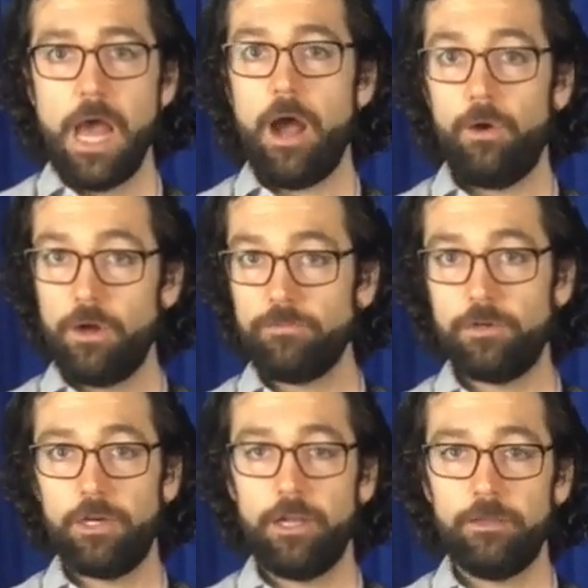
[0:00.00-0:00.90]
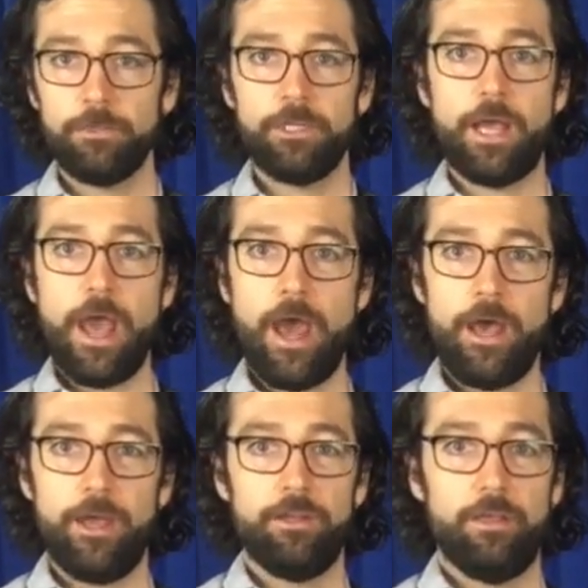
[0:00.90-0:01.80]
However, I am going to
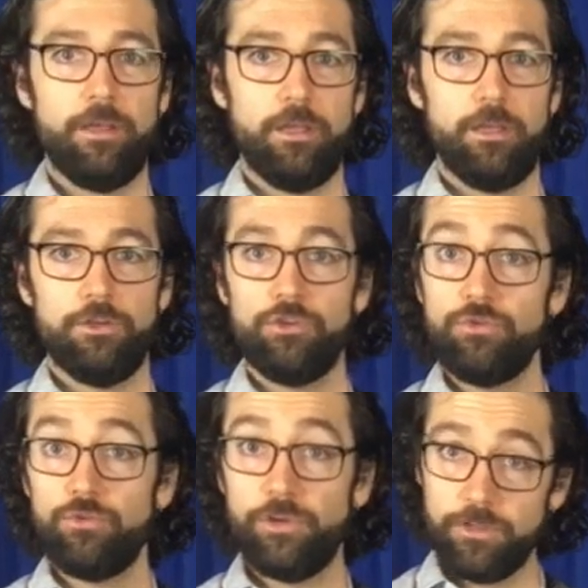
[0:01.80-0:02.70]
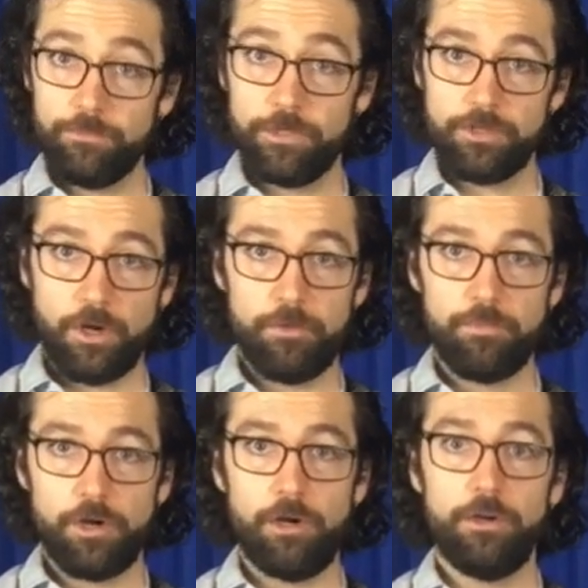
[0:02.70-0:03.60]
add a new rhythm guitar
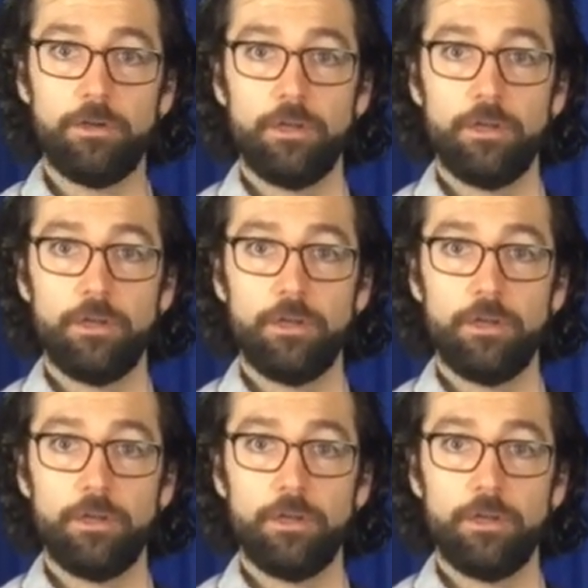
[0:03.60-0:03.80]
part.